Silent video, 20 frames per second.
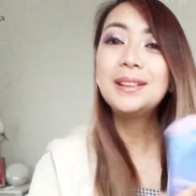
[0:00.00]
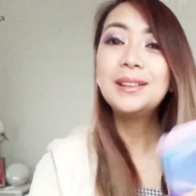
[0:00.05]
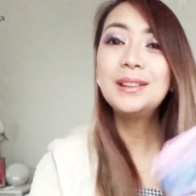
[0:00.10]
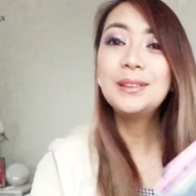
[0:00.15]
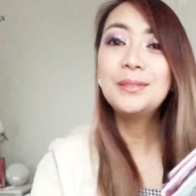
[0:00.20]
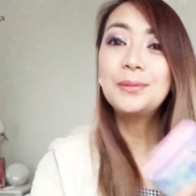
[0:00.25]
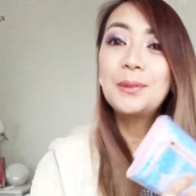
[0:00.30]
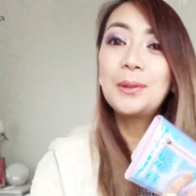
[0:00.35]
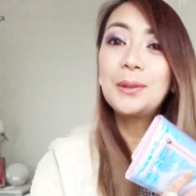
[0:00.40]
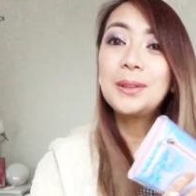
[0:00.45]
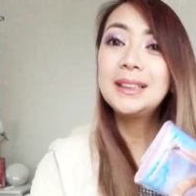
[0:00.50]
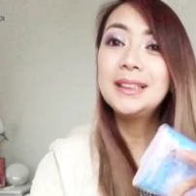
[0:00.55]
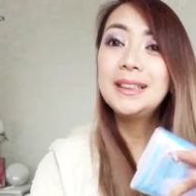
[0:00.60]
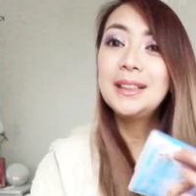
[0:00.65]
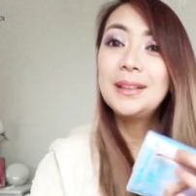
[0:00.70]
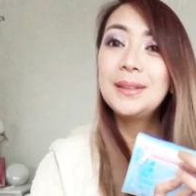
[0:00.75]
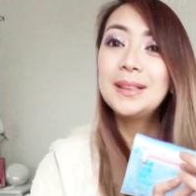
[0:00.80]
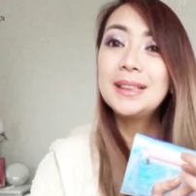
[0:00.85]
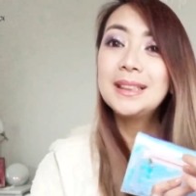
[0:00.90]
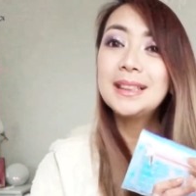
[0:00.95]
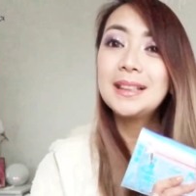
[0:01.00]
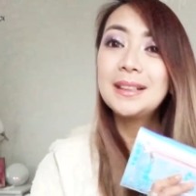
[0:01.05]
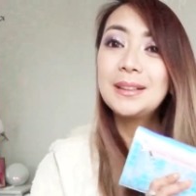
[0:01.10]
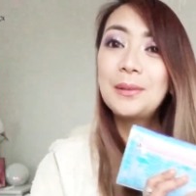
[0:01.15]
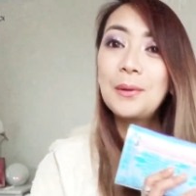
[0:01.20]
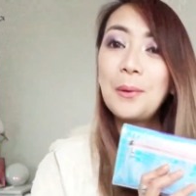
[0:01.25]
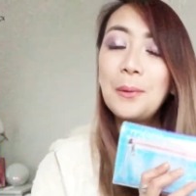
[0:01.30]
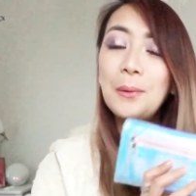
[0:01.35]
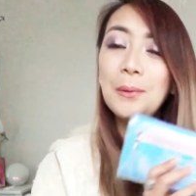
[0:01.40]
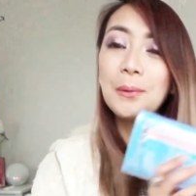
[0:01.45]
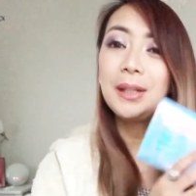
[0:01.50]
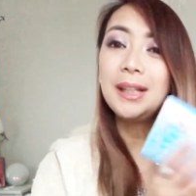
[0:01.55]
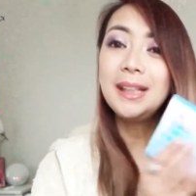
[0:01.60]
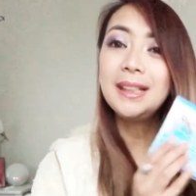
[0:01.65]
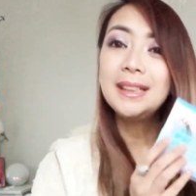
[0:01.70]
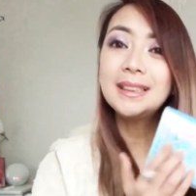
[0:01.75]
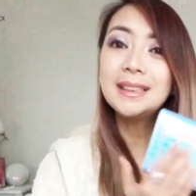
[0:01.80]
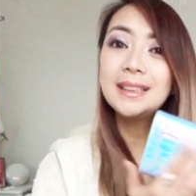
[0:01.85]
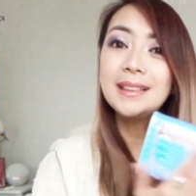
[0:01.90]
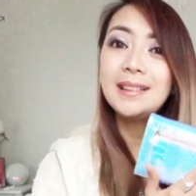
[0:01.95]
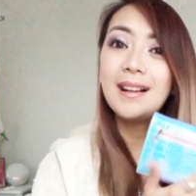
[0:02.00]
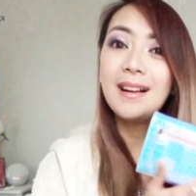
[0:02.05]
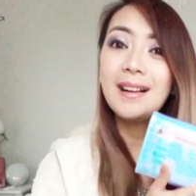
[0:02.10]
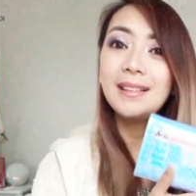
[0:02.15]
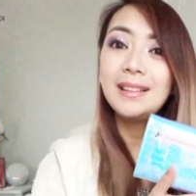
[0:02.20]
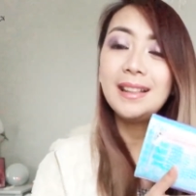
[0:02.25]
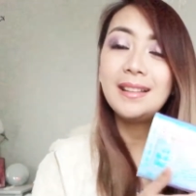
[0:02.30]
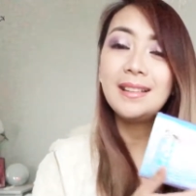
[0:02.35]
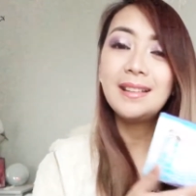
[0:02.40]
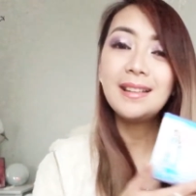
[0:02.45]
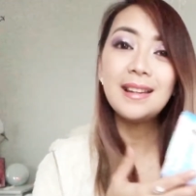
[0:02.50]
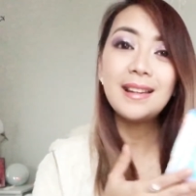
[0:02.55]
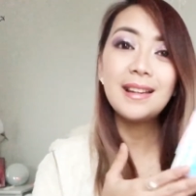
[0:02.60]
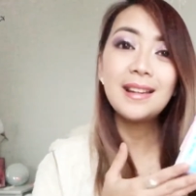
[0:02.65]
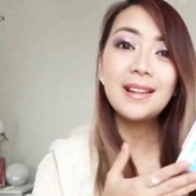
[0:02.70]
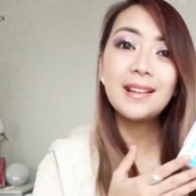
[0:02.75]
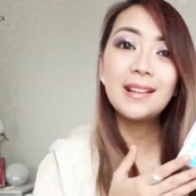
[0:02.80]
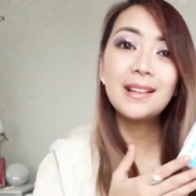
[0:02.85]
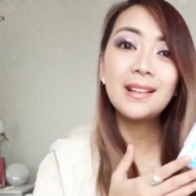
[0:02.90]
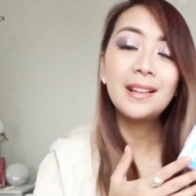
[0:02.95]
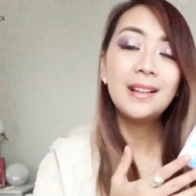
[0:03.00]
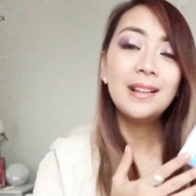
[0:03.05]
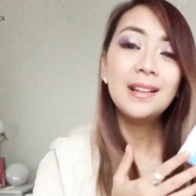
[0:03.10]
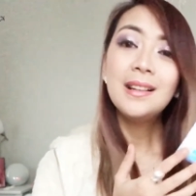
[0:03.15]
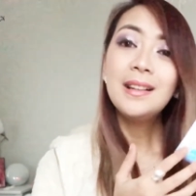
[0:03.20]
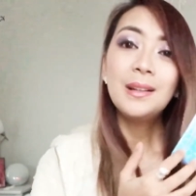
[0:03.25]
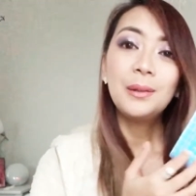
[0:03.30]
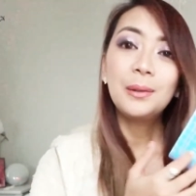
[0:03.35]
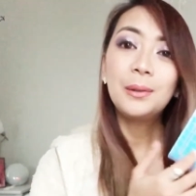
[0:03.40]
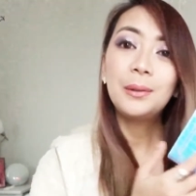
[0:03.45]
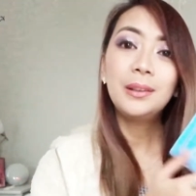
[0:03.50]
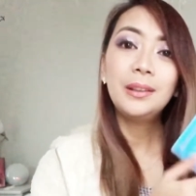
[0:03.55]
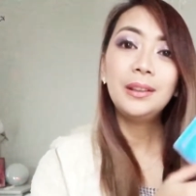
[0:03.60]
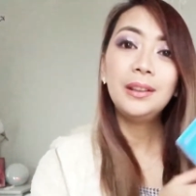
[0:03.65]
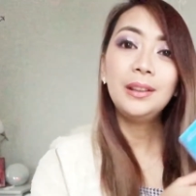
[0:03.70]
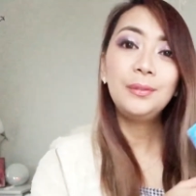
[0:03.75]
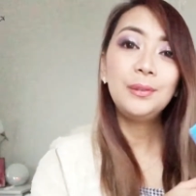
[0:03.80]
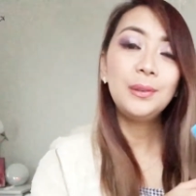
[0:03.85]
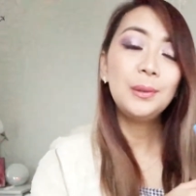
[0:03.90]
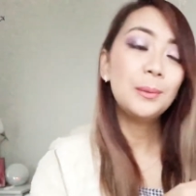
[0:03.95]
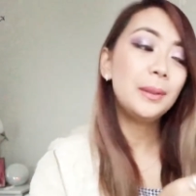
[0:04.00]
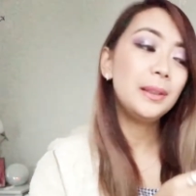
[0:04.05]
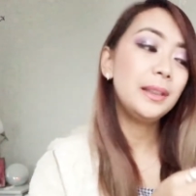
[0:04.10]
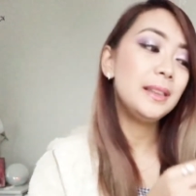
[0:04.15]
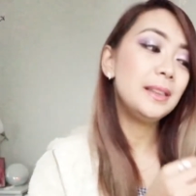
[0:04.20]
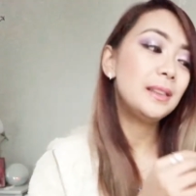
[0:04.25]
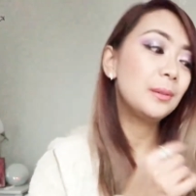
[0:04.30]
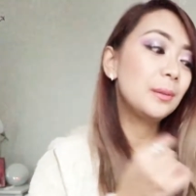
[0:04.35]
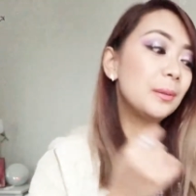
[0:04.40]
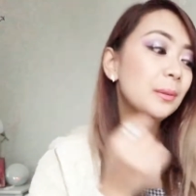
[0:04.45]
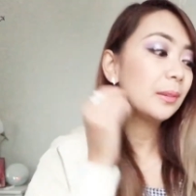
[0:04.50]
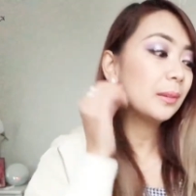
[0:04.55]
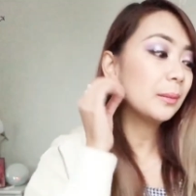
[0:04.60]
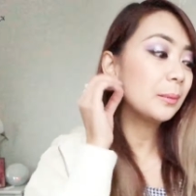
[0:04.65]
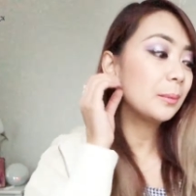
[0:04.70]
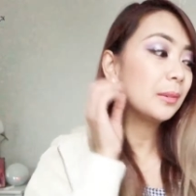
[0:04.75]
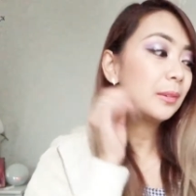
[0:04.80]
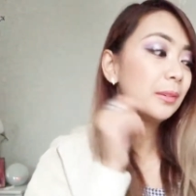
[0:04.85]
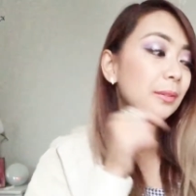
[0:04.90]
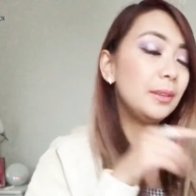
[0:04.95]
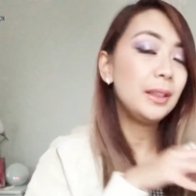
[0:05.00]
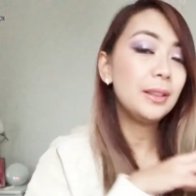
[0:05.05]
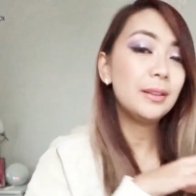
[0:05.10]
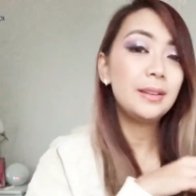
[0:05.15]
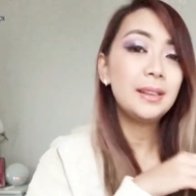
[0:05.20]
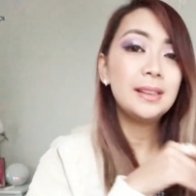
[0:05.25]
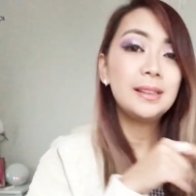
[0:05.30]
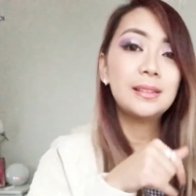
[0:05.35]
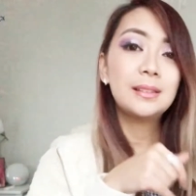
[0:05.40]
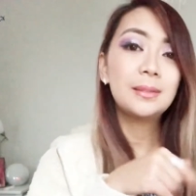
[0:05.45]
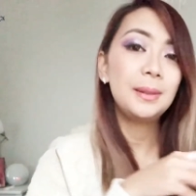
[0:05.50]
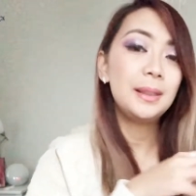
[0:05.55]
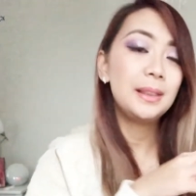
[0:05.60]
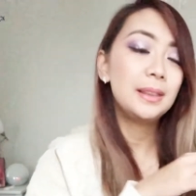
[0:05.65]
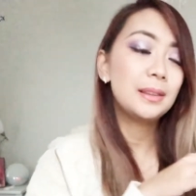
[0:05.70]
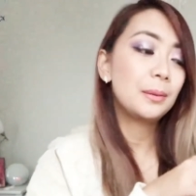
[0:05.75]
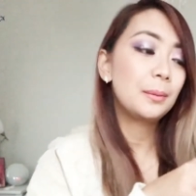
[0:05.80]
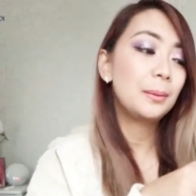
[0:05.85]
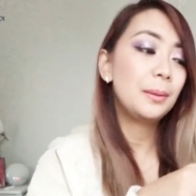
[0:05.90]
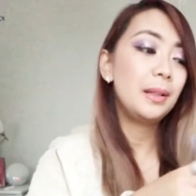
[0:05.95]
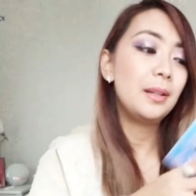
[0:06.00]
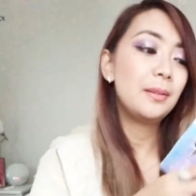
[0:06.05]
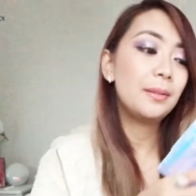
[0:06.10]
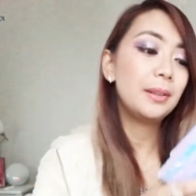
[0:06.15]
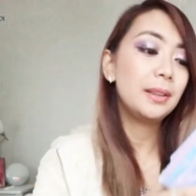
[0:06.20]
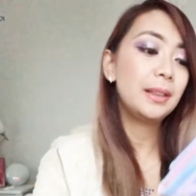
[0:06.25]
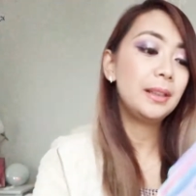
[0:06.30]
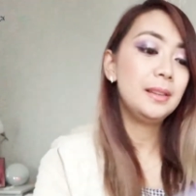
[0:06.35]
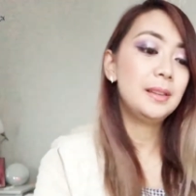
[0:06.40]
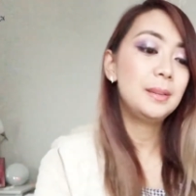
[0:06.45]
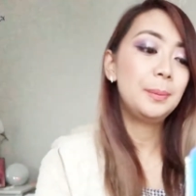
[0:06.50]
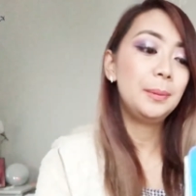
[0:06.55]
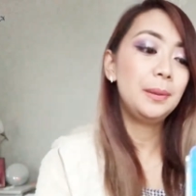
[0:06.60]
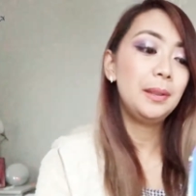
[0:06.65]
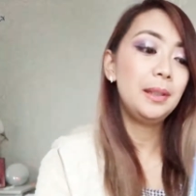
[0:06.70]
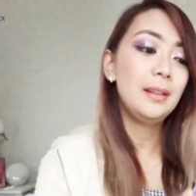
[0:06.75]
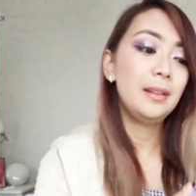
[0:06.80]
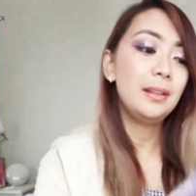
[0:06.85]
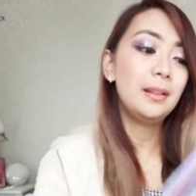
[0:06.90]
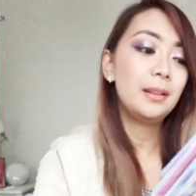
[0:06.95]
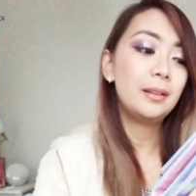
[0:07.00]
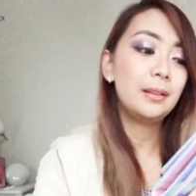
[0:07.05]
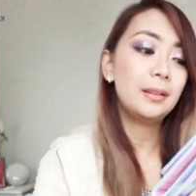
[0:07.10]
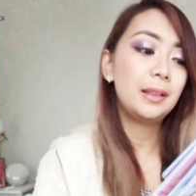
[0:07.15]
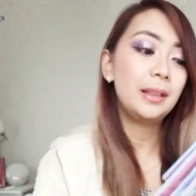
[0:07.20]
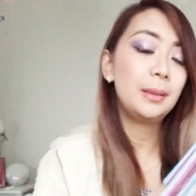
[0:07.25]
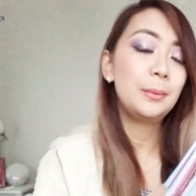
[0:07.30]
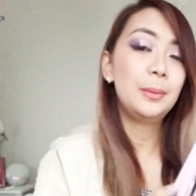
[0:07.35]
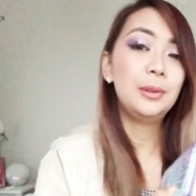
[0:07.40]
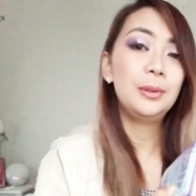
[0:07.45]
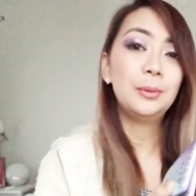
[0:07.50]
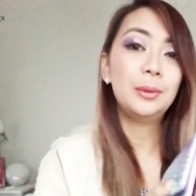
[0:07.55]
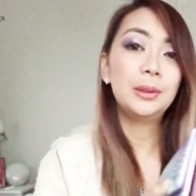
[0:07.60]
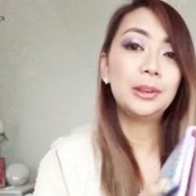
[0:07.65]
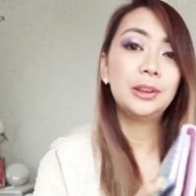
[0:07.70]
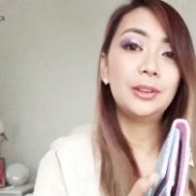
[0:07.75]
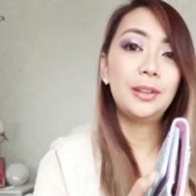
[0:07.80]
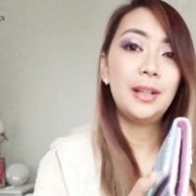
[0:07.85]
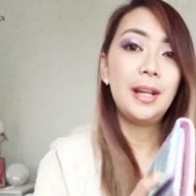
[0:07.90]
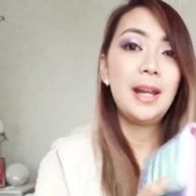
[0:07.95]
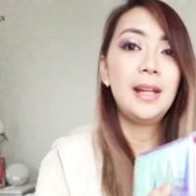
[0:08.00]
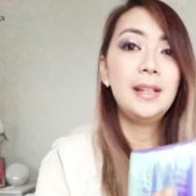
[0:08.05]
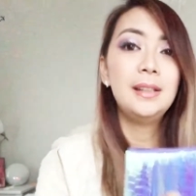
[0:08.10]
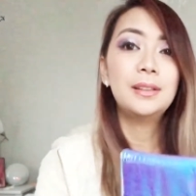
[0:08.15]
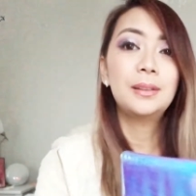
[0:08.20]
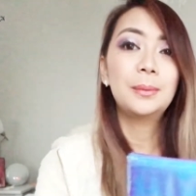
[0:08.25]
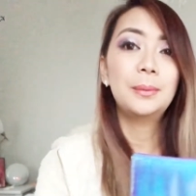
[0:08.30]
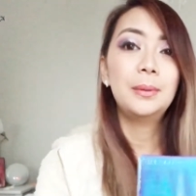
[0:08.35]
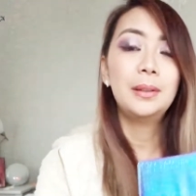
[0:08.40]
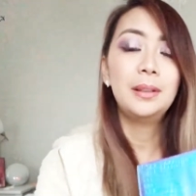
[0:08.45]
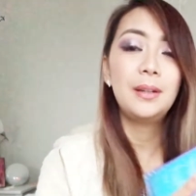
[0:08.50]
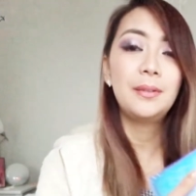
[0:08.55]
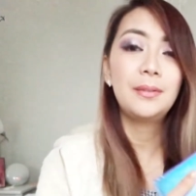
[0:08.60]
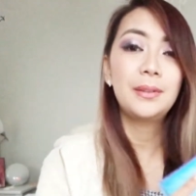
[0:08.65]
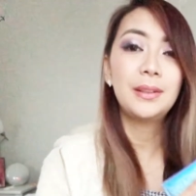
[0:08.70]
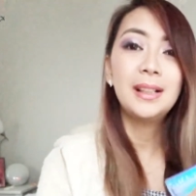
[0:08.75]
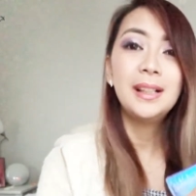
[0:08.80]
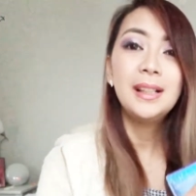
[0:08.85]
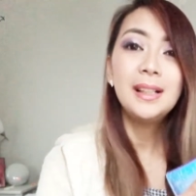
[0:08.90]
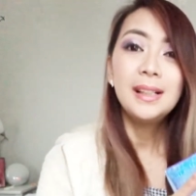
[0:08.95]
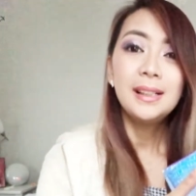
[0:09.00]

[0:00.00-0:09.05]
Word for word: of course there is a coin slot in there or if you wanted to remove earrings rings or whatever you can just put it there like when you wash your hands or whatever